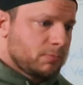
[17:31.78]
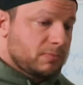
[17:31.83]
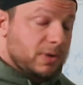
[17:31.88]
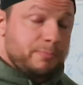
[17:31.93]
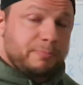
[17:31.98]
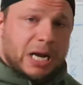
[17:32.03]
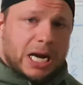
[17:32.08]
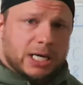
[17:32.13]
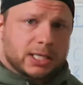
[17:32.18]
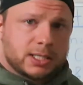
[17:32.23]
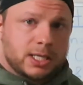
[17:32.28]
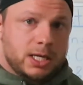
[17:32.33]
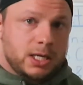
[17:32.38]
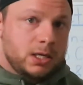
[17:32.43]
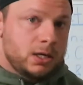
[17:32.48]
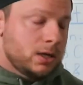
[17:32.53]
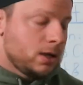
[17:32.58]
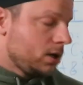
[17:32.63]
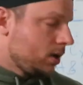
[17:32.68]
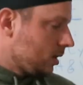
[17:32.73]
my back
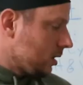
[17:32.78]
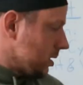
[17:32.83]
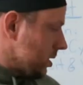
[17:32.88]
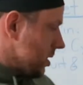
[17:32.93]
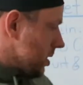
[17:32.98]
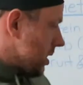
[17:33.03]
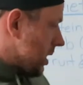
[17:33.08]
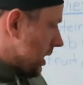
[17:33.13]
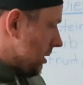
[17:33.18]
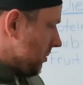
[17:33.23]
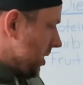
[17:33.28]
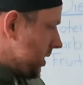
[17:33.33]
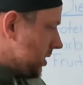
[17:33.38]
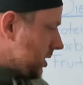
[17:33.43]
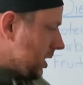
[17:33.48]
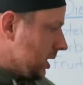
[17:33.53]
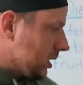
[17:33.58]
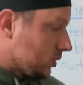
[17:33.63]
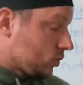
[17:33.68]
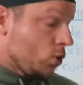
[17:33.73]
day, I might
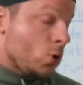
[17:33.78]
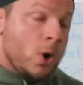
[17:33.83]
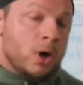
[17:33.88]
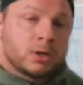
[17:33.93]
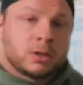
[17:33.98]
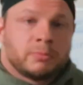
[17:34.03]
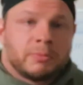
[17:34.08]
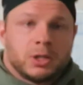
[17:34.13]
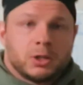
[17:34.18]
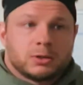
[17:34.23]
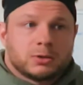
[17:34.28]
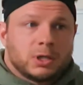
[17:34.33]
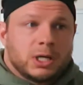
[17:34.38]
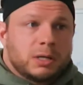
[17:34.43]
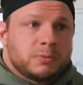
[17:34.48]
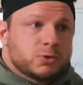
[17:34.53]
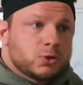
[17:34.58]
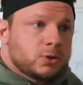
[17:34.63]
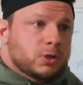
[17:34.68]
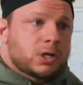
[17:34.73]
take 200
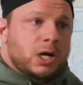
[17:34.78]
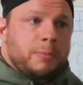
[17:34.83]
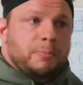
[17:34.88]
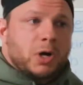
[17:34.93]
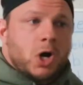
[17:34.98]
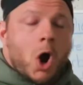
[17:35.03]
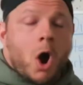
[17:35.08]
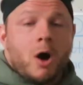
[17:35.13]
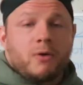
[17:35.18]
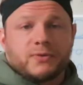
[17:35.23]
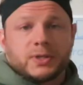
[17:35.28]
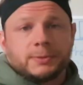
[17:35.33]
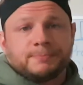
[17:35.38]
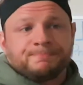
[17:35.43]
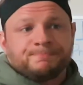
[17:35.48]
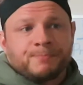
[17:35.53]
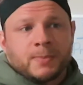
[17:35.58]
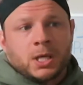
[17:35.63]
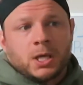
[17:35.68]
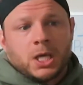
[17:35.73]
milligrams or a cup of coffee.
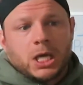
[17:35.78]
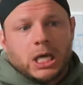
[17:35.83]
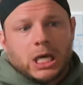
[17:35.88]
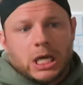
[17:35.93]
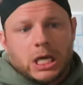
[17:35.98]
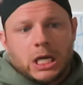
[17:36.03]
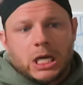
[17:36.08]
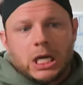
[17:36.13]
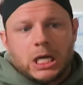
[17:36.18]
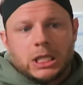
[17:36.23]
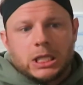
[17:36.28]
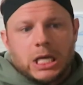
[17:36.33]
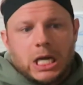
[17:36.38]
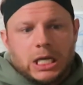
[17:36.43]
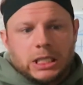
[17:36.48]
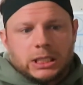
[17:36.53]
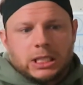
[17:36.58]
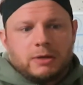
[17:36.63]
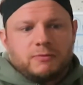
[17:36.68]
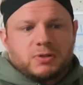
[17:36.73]
And
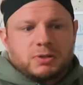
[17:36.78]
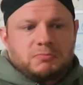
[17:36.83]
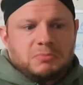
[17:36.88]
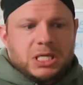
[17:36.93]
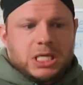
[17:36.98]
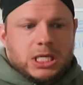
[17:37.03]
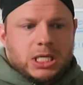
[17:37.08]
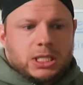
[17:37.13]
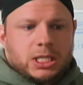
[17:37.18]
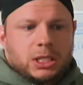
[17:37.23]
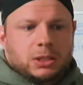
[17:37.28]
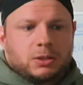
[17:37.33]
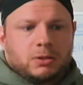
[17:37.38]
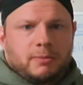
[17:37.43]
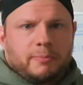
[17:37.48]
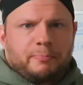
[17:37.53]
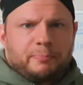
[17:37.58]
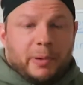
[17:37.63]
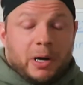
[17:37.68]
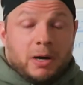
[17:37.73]
that gives me that
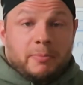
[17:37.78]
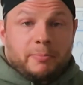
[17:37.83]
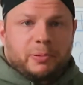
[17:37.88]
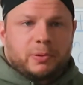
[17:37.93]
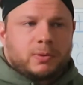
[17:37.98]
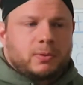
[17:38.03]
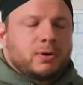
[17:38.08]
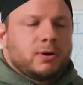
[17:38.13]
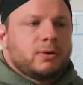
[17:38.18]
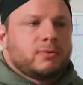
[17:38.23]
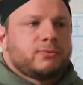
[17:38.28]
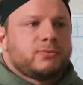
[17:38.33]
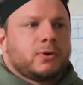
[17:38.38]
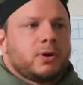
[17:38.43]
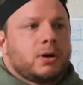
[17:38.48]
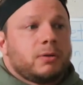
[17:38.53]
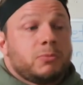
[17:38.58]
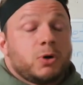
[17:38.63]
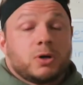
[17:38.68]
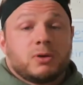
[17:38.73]
little bump of
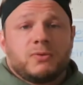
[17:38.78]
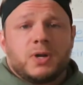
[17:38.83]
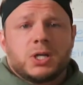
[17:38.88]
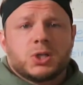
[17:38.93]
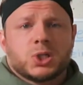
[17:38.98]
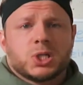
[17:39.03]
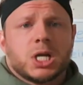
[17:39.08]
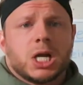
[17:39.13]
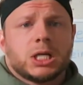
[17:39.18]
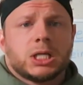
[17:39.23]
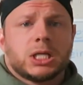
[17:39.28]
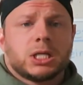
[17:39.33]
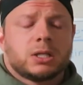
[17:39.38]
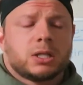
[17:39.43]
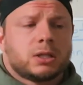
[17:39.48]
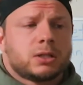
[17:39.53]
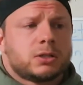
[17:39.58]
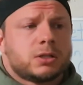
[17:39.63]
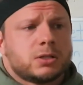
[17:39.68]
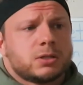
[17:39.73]
motivation I need
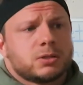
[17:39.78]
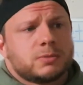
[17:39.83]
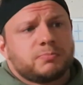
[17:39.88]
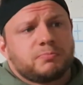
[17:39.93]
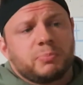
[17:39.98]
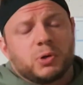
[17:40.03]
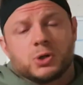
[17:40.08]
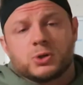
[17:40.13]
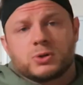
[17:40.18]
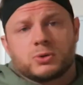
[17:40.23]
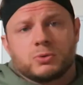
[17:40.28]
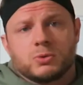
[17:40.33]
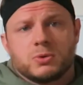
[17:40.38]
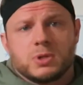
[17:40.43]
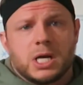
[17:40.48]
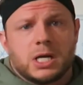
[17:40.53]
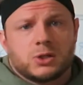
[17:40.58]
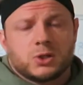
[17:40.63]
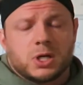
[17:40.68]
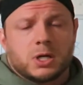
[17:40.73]
to just push through
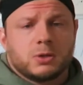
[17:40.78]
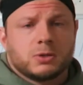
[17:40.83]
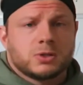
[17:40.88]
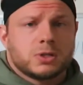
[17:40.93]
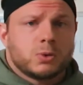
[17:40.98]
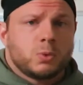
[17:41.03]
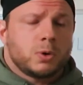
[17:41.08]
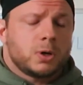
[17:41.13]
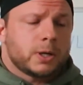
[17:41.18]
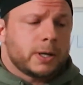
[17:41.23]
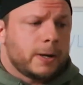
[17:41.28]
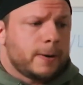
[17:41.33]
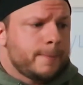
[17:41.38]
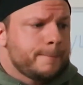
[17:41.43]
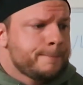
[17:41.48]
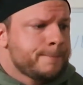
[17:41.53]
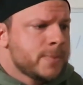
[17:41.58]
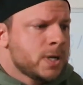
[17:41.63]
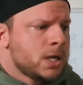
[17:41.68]
that challenging workout.